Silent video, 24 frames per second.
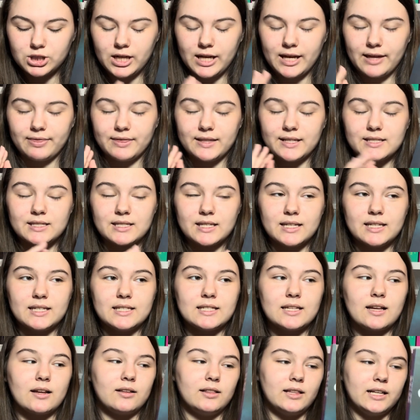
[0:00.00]
and this is
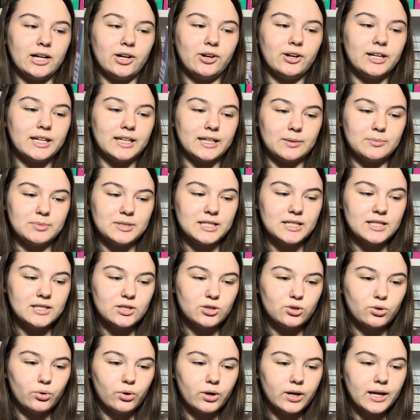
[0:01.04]
Claire and Gibbsie's
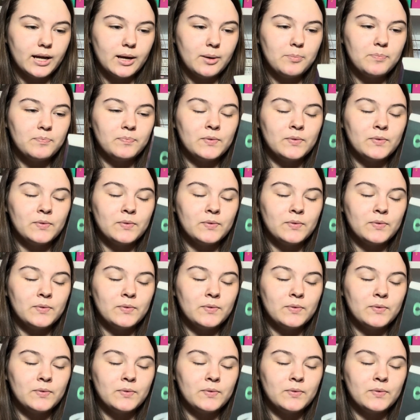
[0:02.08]
story.